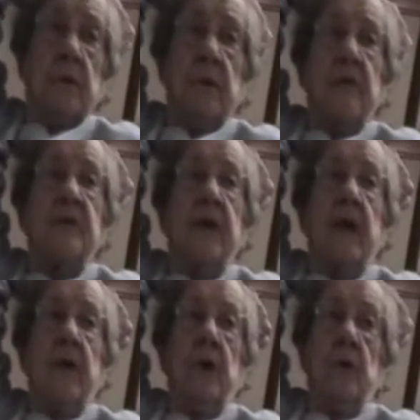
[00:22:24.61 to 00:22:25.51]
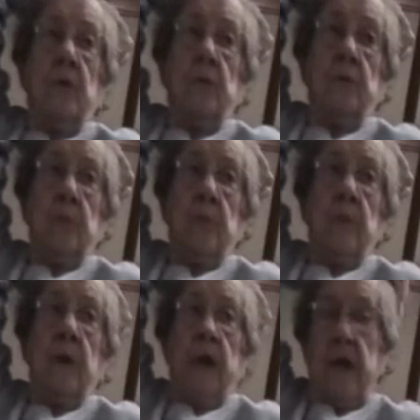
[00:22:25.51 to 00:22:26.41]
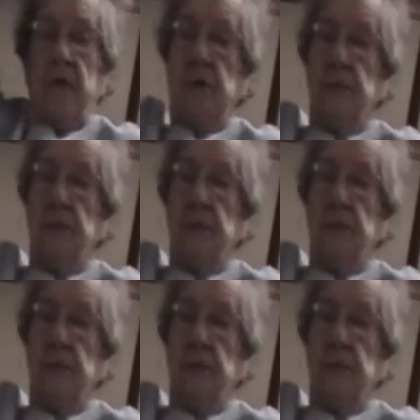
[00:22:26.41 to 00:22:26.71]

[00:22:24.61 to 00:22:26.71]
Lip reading: We had to carry our own water. I had 2